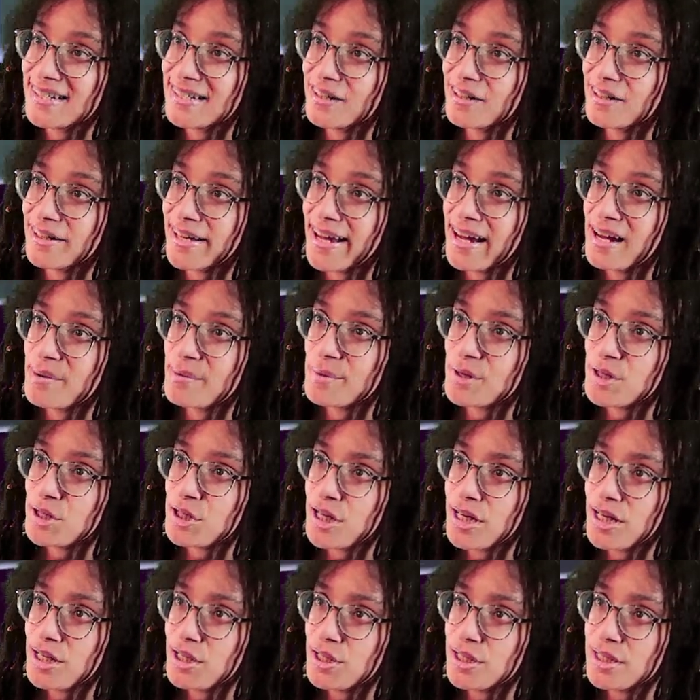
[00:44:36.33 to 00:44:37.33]
our camera
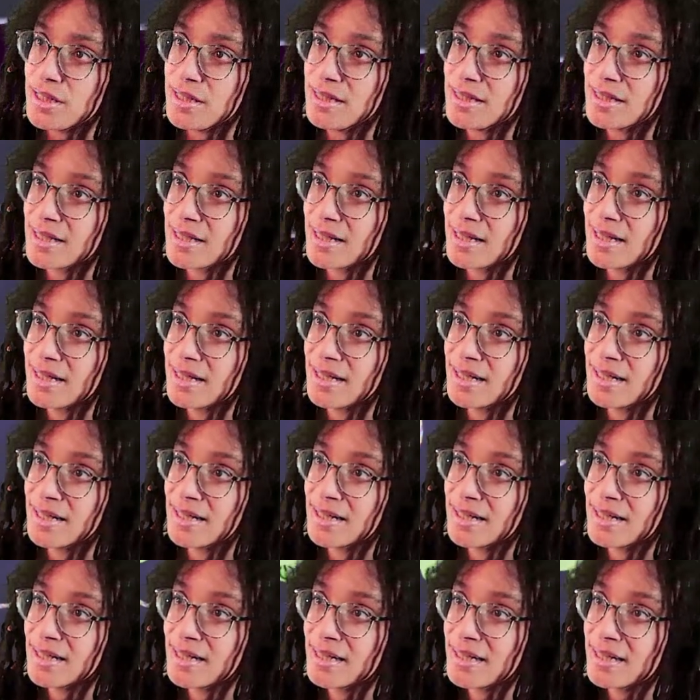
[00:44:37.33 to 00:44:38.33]
changes?
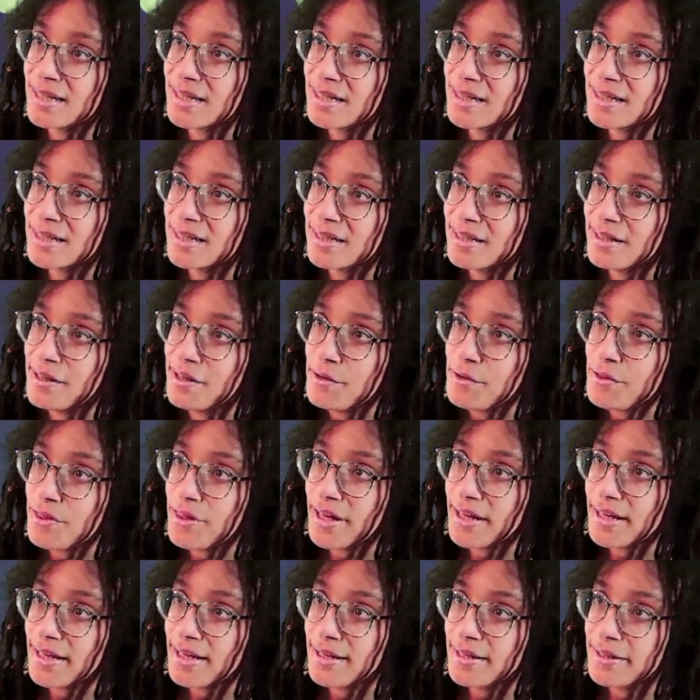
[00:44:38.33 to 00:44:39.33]
No,
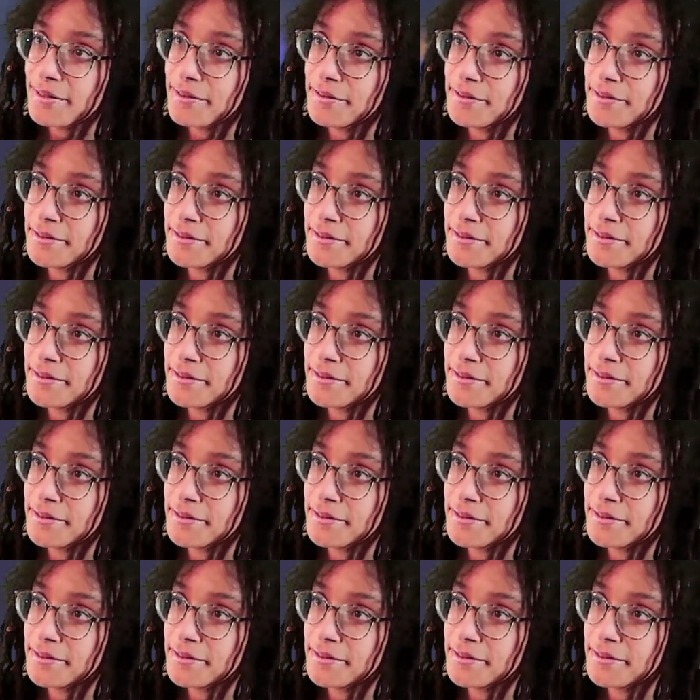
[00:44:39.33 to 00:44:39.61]
thank you.